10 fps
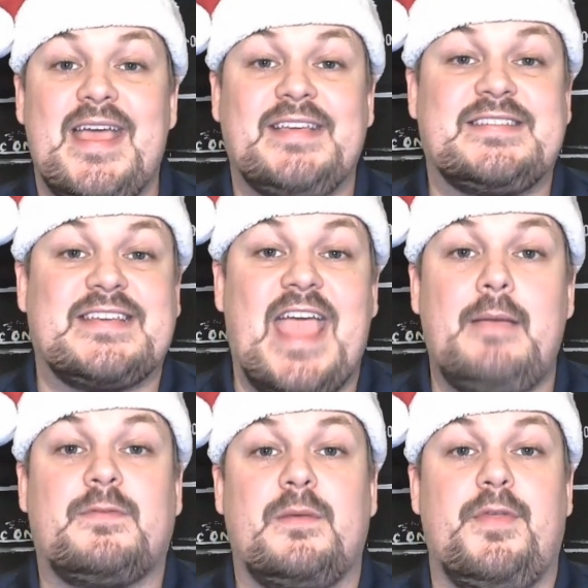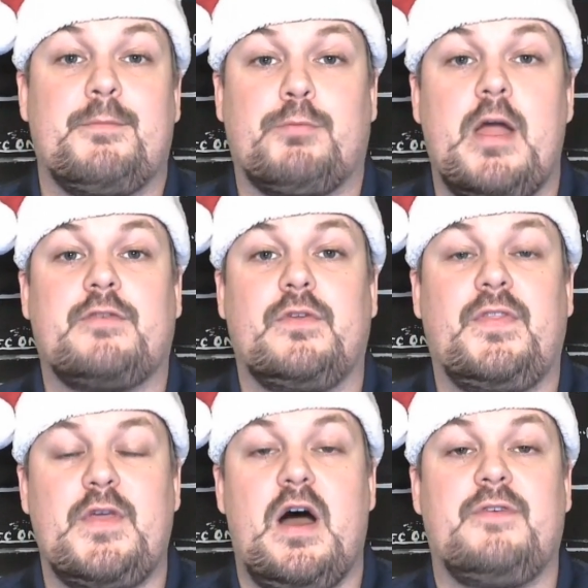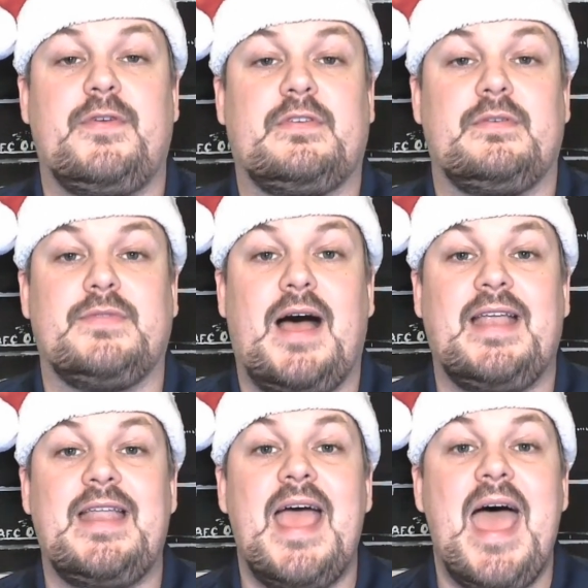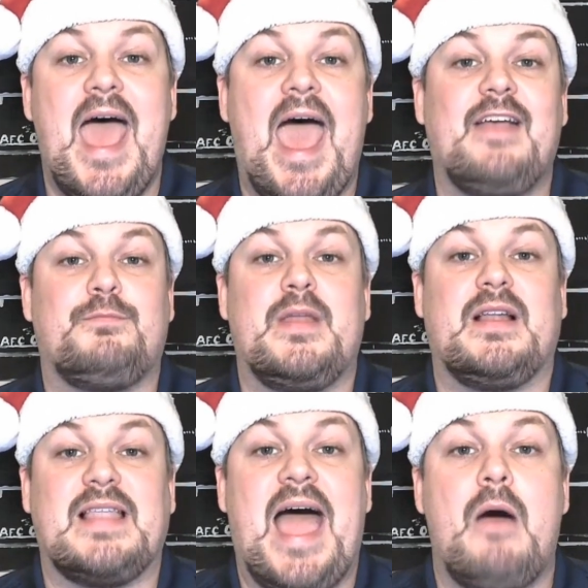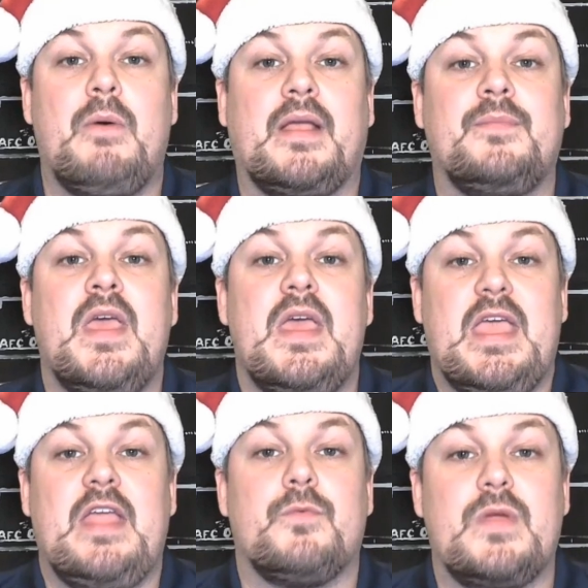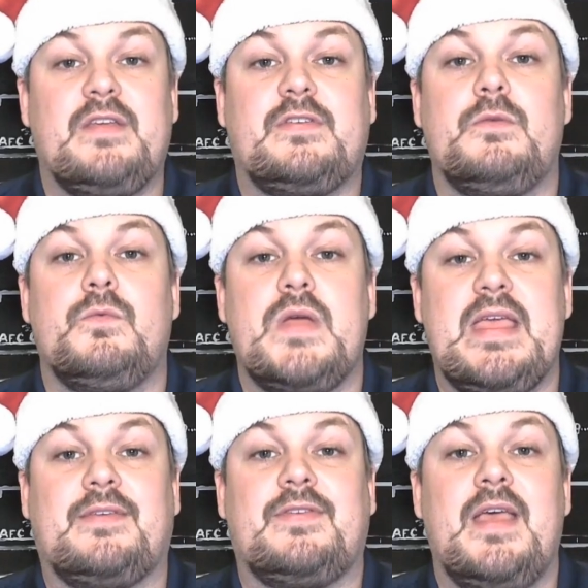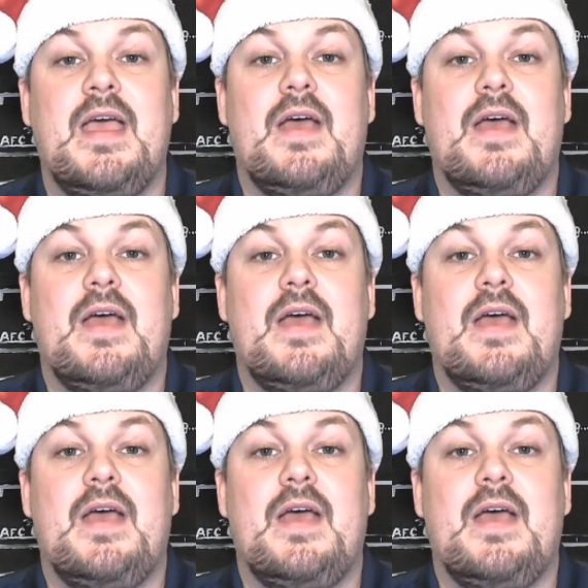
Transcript: escape some of the pressure that the offensive line has been allowing in recent weeks.